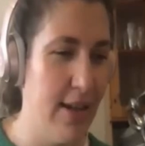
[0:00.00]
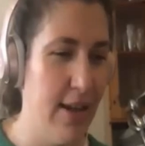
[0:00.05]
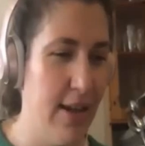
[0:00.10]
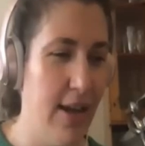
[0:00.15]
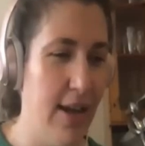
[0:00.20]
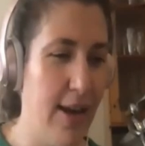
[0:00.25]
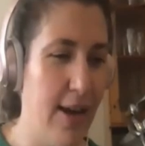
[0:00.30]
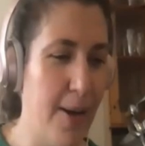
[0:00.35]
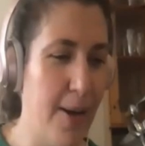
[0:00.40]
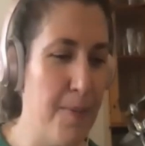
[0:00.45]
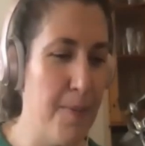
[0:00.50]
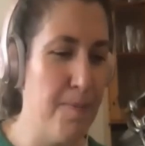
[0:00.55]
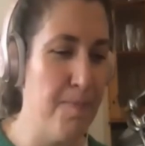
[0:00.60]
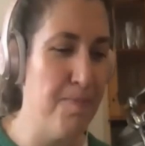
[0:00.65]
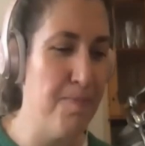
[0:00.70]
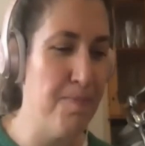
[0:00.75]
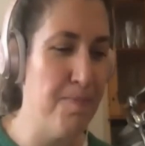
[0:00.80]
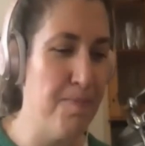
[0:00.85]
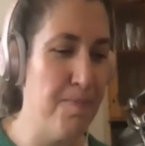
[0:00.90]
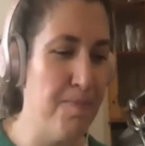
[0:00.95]

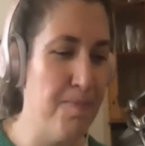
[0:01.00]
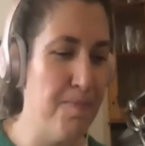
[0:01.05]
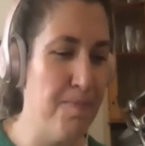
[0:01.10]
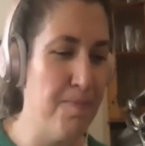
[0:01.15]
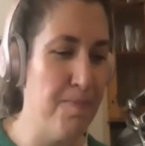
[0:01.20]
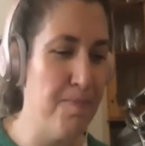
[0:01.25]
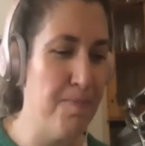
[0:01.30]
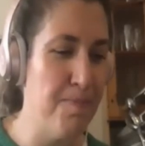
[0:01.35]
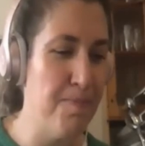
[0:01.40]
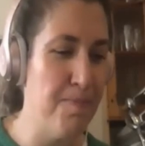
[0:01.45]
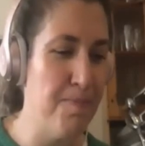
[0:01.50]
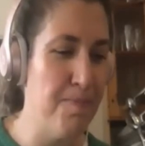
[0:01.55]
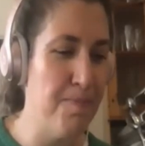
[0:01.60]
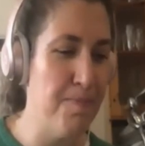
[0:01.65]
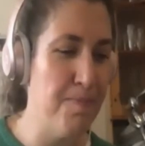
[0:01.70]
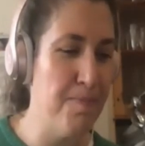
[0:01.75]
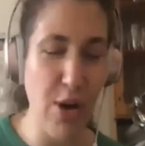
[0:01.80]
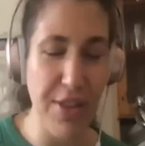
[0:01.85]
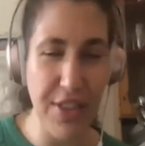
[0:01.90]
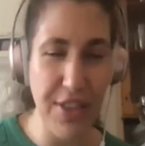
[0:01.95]
And as I
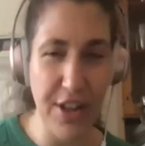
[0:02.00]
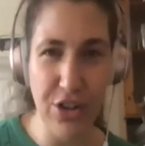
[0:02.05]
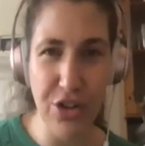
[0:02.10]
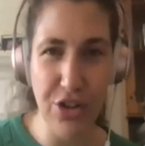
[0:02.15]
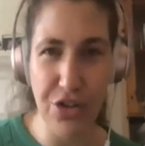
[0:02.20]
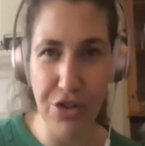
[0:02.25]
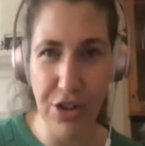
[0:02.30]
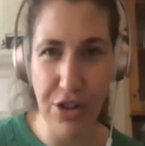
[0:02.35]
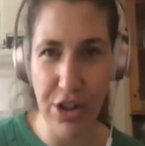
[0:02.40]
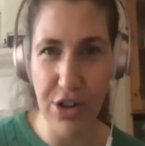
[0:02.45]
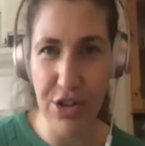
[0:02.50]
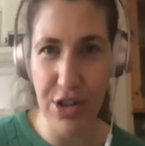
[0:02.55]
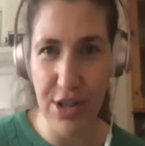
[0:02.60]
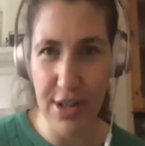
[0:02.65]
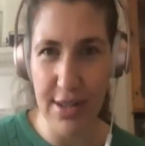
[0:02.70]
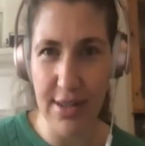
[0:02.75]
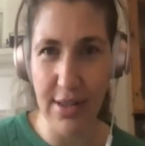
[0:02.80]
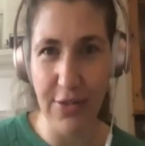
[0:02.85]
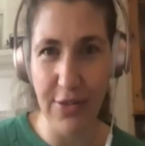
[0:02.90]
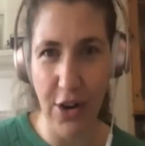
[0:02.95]
said before, I think neutrinos are
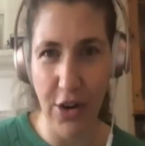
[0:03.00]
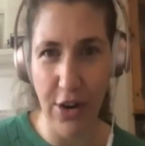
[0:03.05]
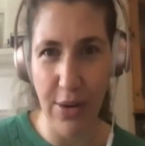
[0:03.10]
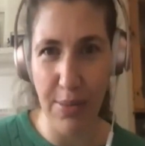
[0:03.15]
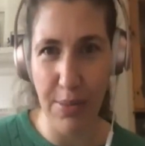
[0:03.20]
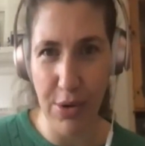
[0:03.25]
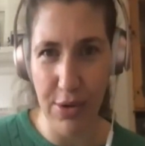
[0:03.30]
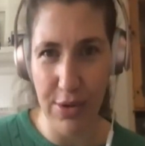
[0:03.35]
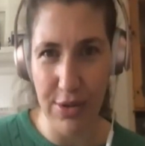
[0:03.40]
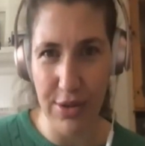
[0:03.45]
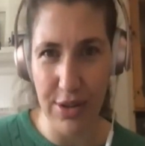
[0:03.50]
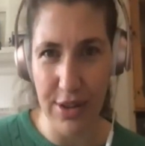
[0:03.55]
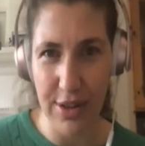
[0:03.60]
still very important.